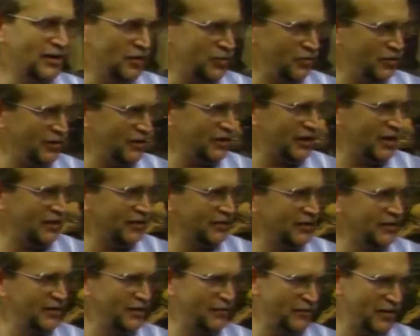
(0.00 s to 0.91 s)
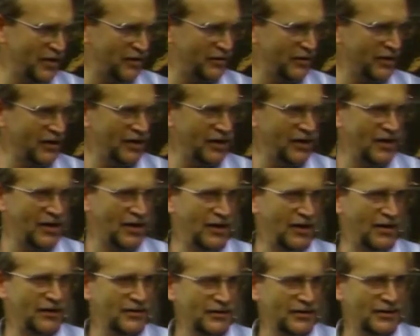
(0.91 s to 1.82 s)
I read Art in America,
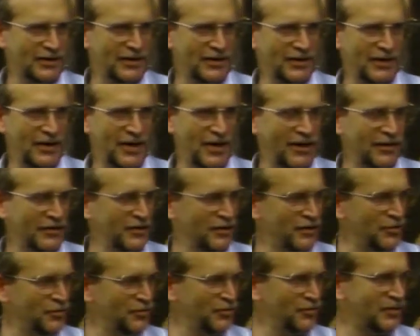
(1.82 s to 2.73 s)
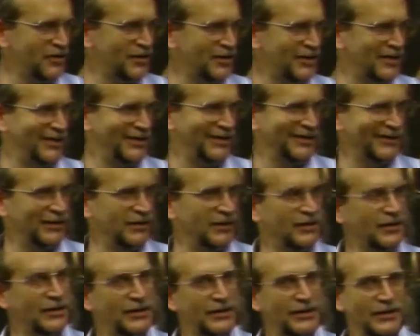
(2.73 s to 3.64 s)
Arts, Art News,
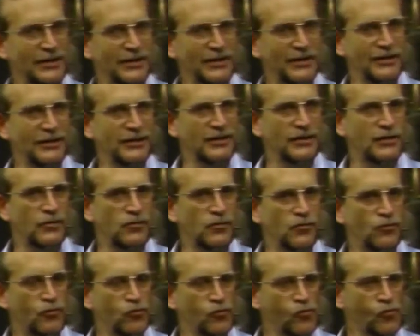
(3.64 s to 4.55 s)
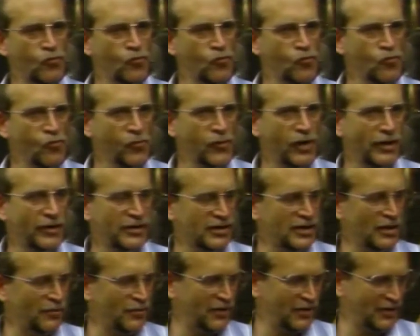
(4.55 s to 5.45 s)
and
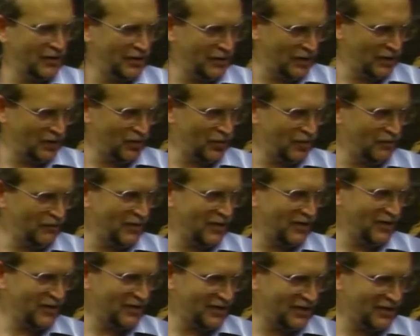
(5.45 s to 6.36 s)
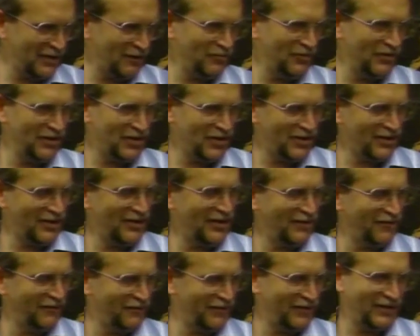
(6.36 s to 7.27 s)
some architectural magazines
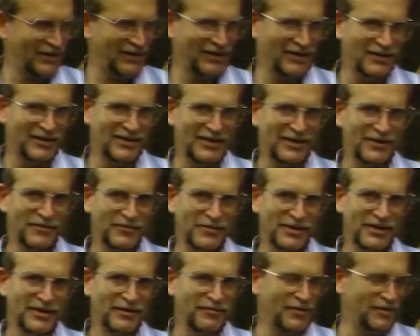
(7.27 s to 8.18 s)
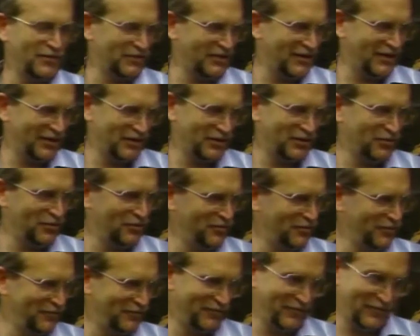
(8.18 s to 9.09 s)
have something about art too.
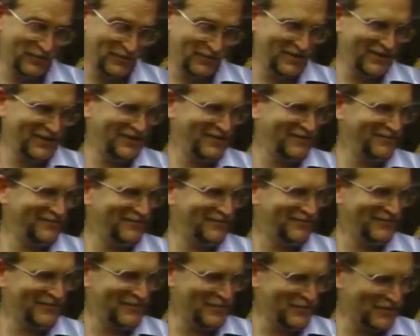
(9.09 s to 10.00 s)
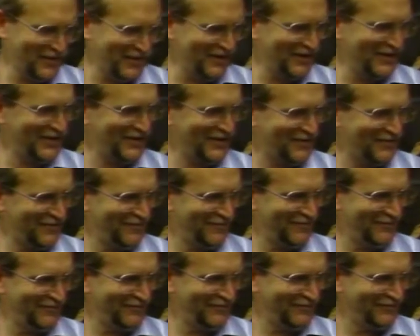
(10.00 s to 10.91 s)
Okay, what
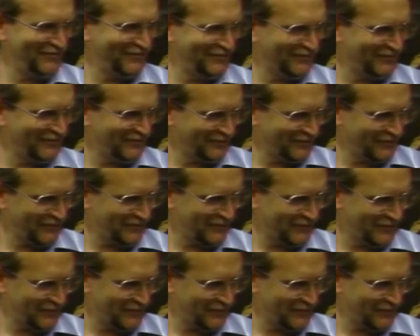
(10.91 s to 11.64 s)
else?